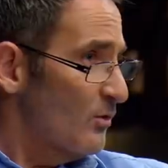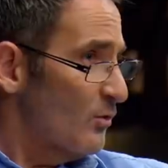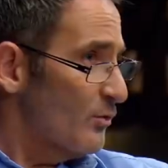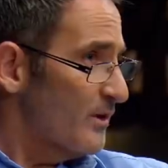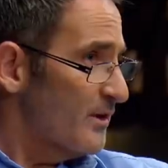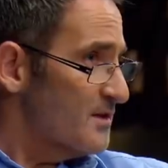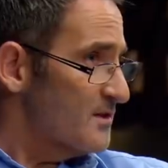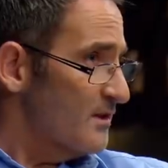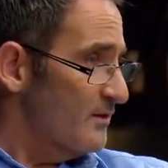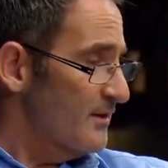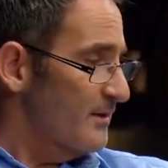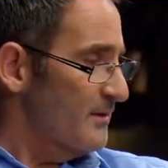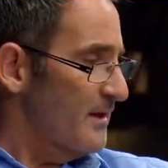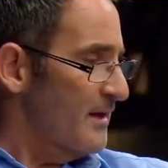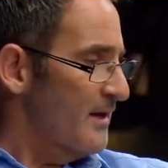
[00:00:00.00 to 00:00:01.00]
all, really? Yeah. So
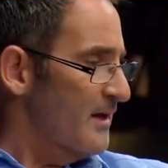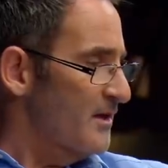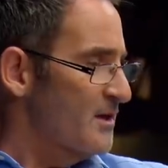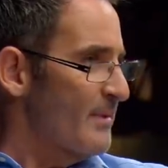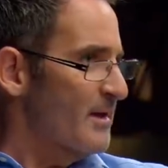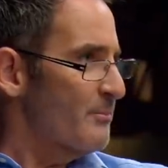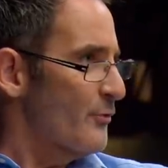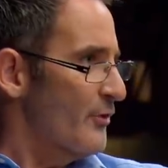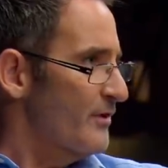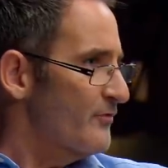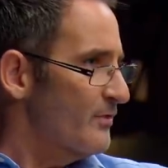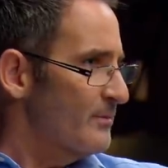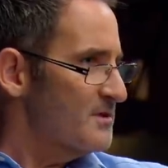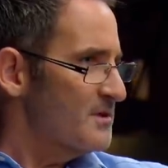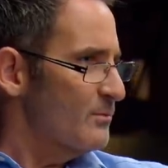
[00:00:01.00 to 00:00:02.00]
can you make bread
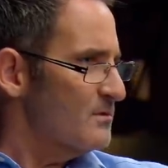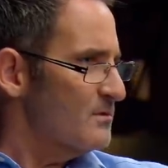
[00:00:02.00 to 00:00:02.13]
from it? So